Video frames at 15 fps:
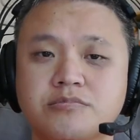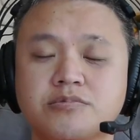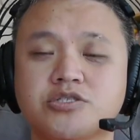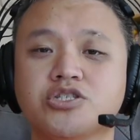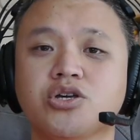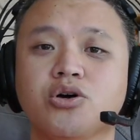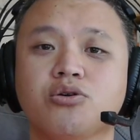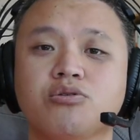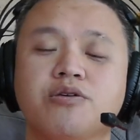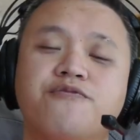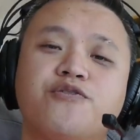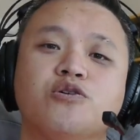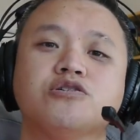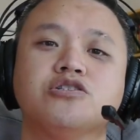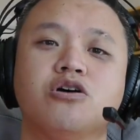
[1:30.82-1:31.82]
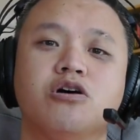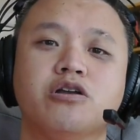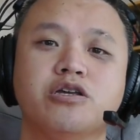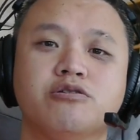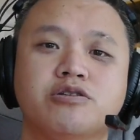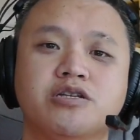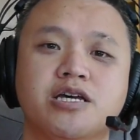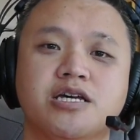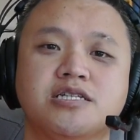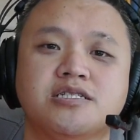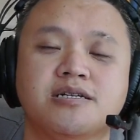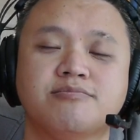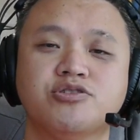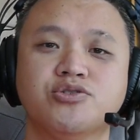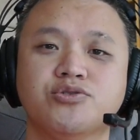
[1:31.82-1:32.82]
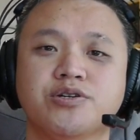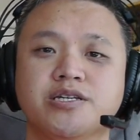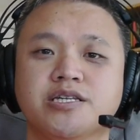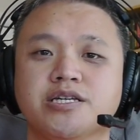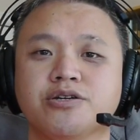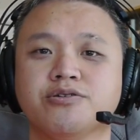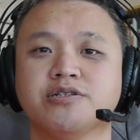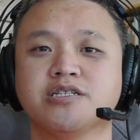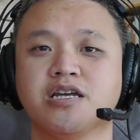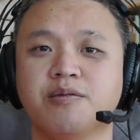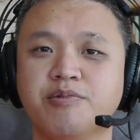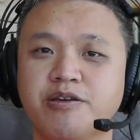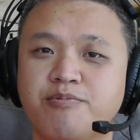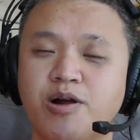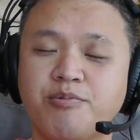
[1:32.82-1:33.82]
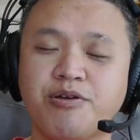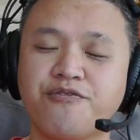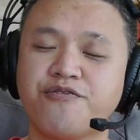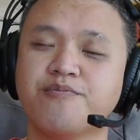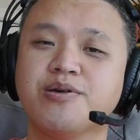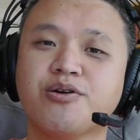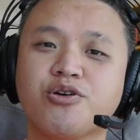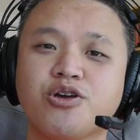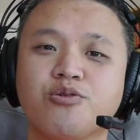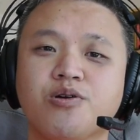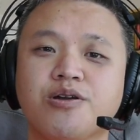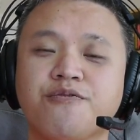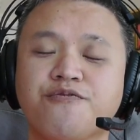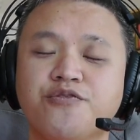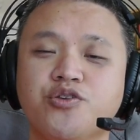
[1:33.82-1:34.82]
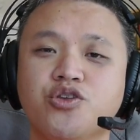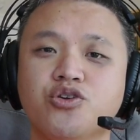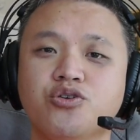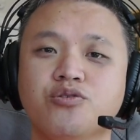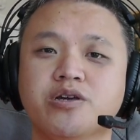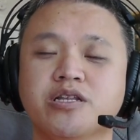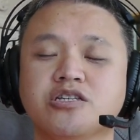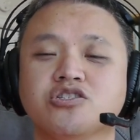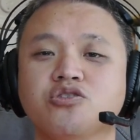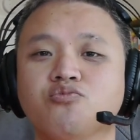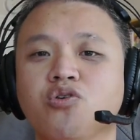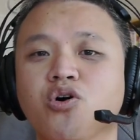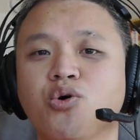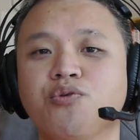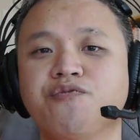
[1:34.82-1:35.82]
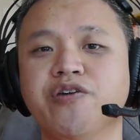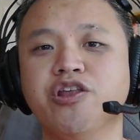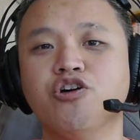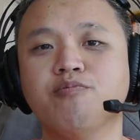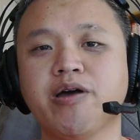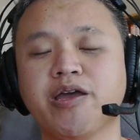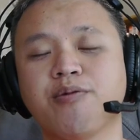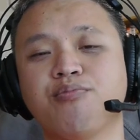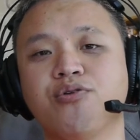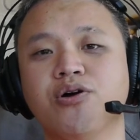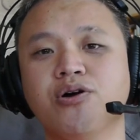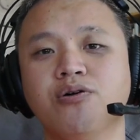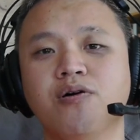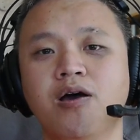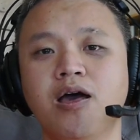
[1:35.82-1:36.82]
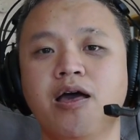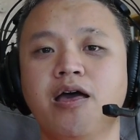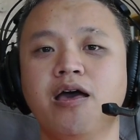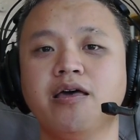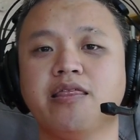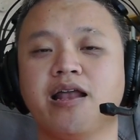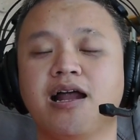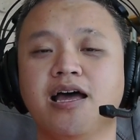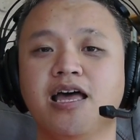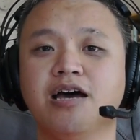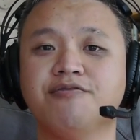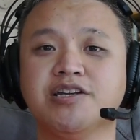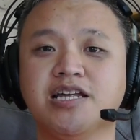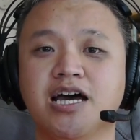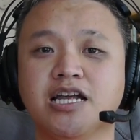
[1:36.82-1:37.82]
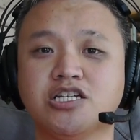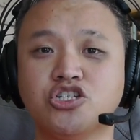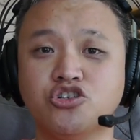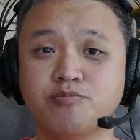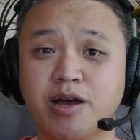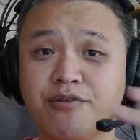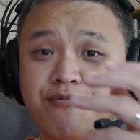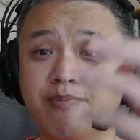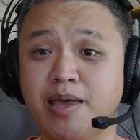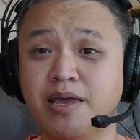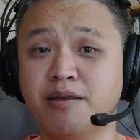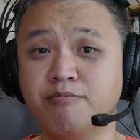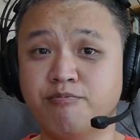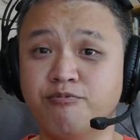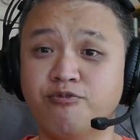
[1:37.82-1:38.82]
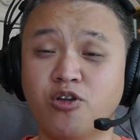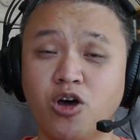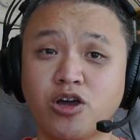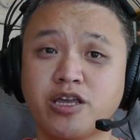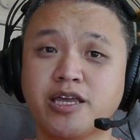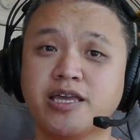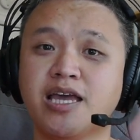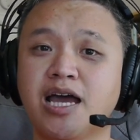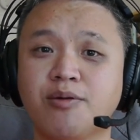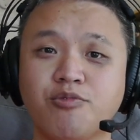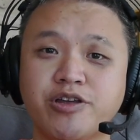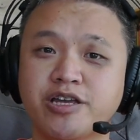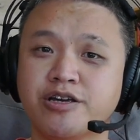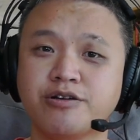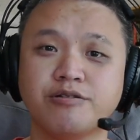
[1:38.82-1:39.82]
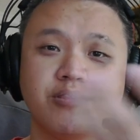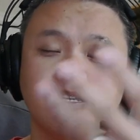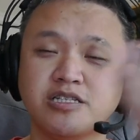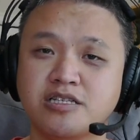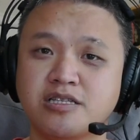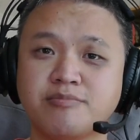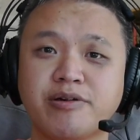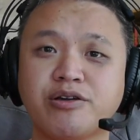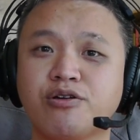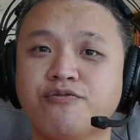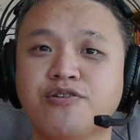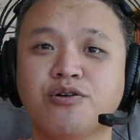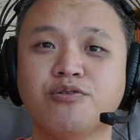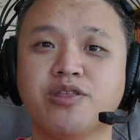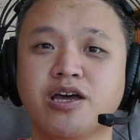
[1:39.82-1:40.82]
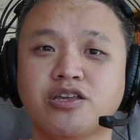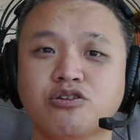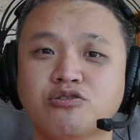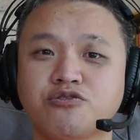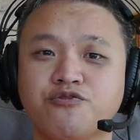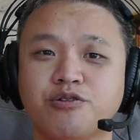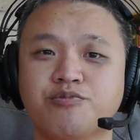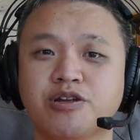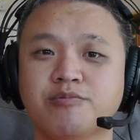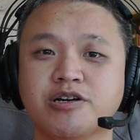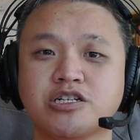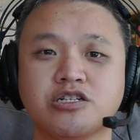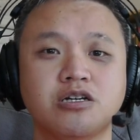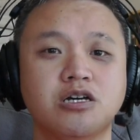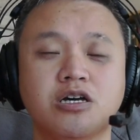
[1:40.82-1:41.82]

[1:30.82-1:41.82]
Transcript: So the first audio test I'm doing here is going to be a probably familiar one for you. It is the Rode VideoMic Pro that I have attached to my main vlogging camera here. This is the microphone that I use for pretty much